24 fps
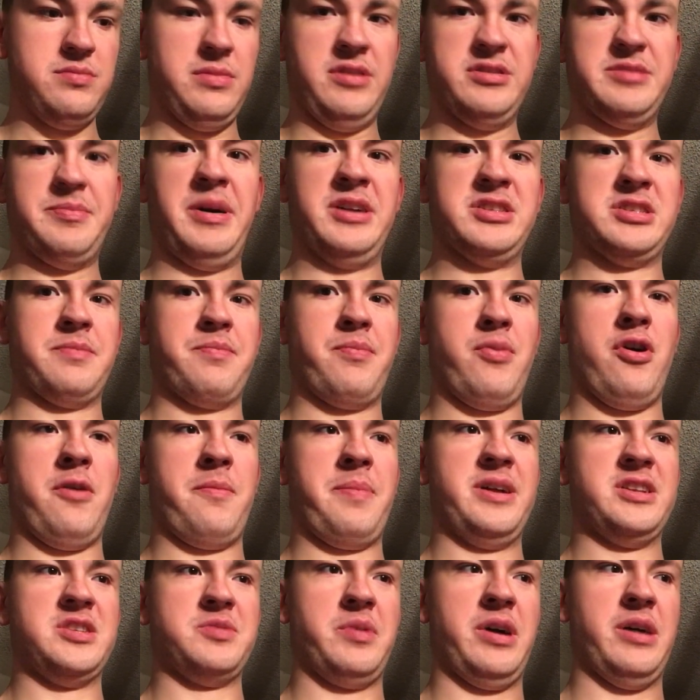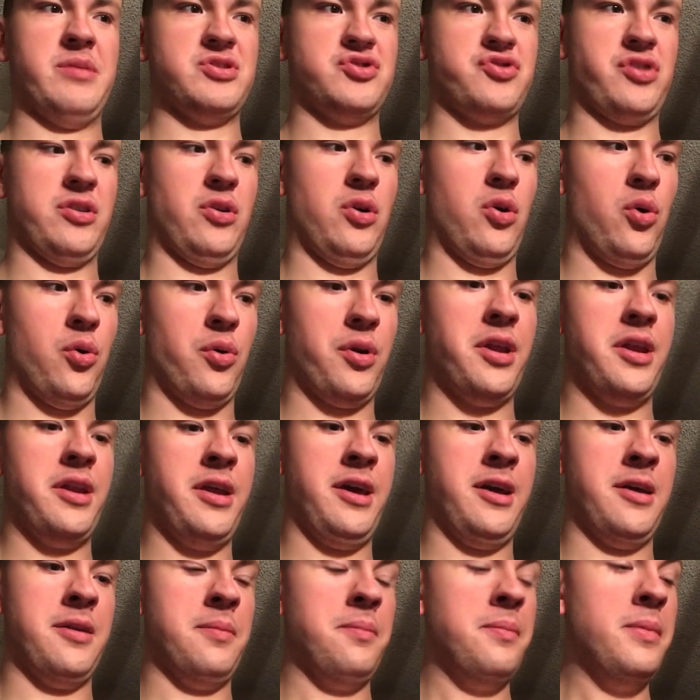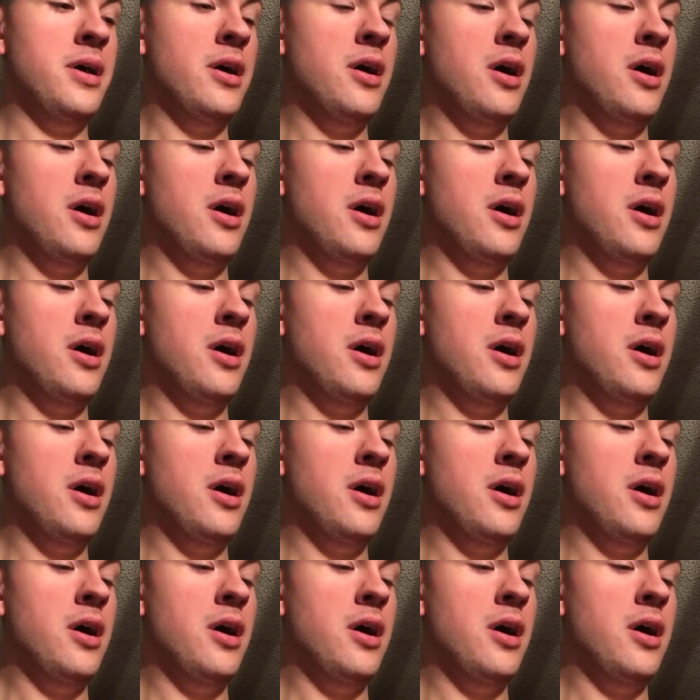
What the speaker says: was about to burp. That's why I was trying to hold it in.